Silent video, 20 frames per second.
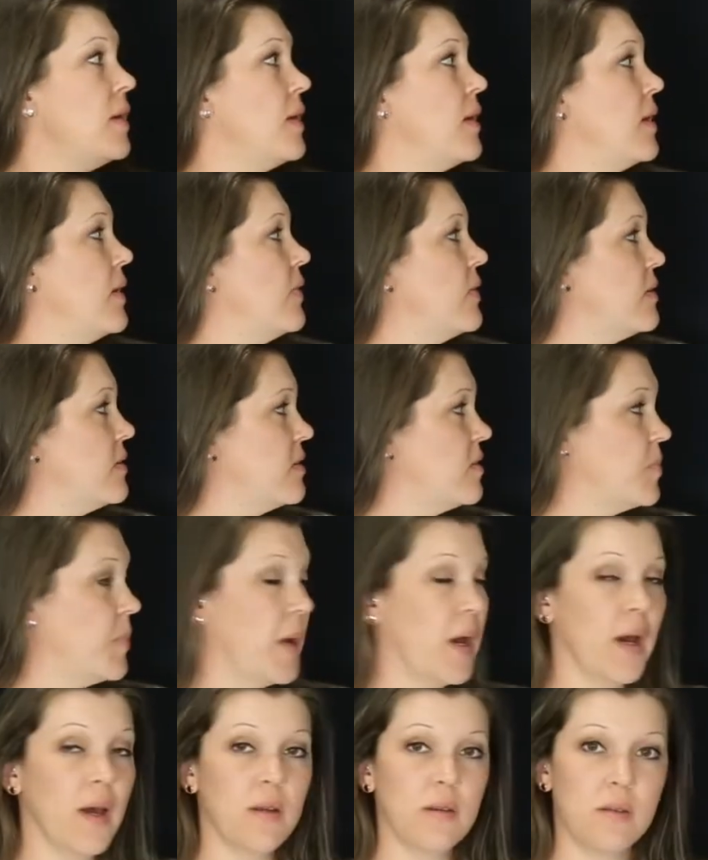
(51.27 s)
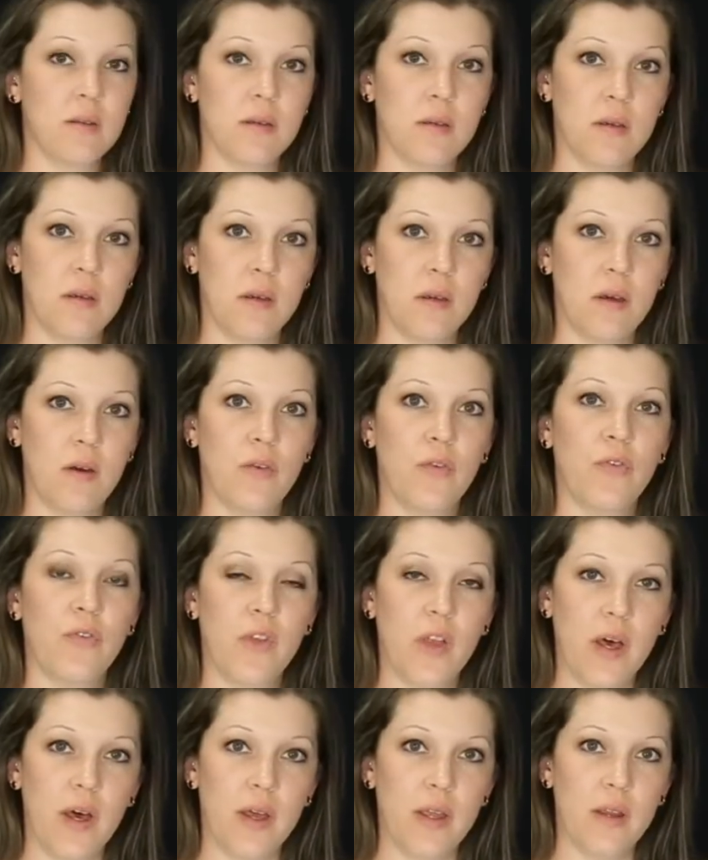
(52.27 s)
in the spot,
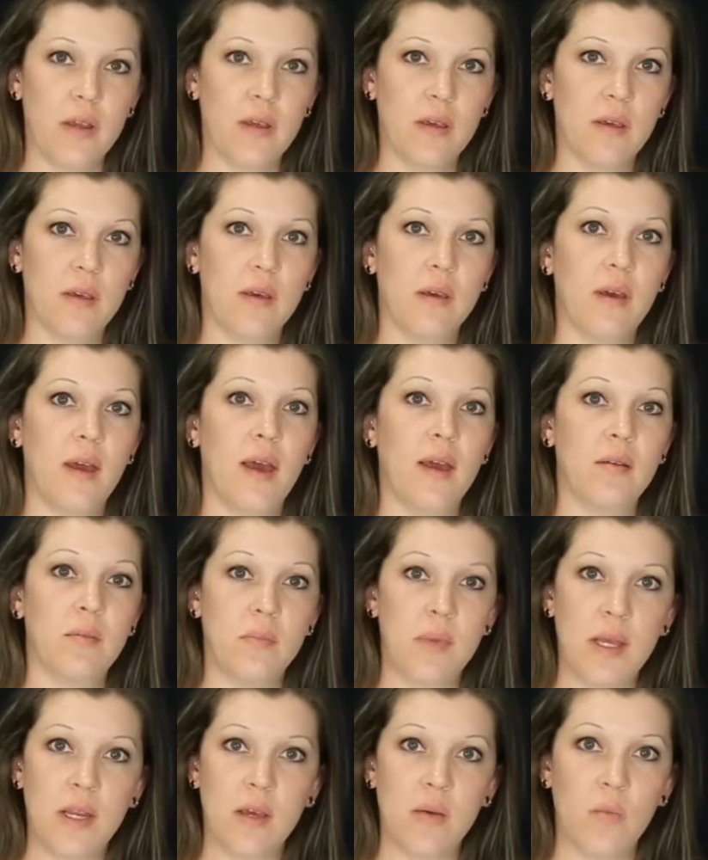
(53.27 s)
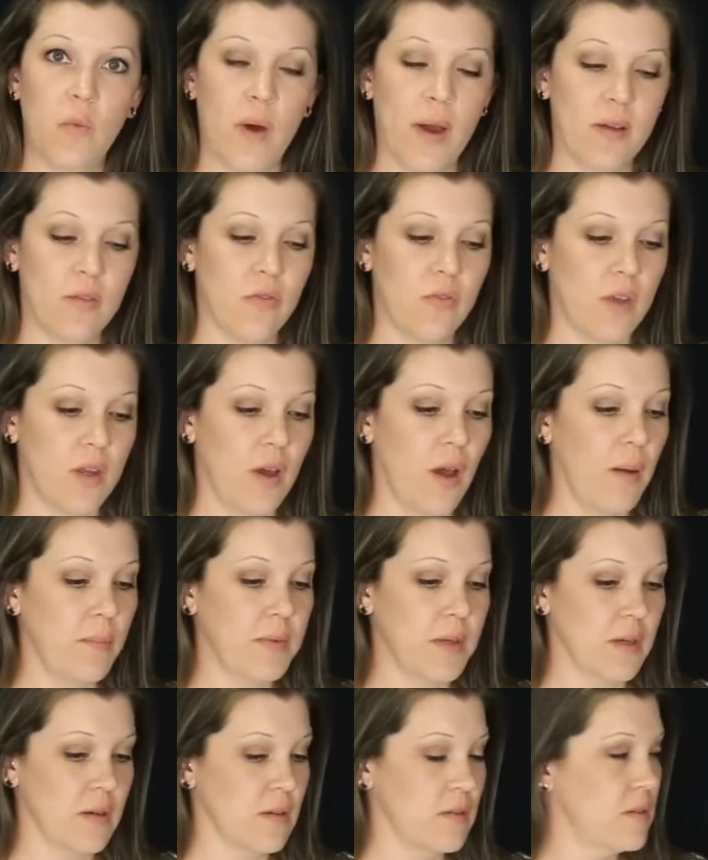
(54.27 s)
flood, and medium wide flood
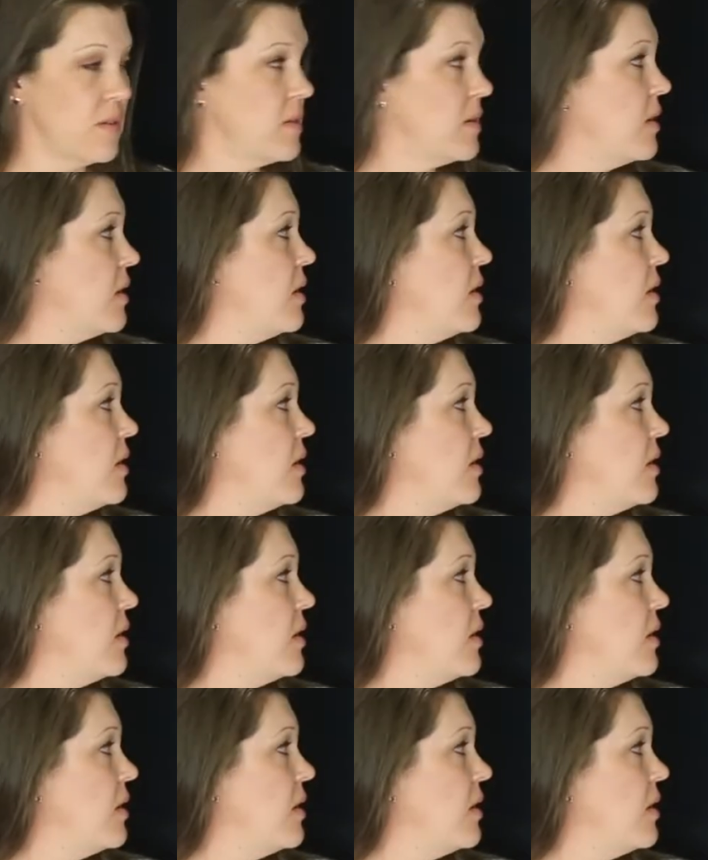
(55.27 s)
optics.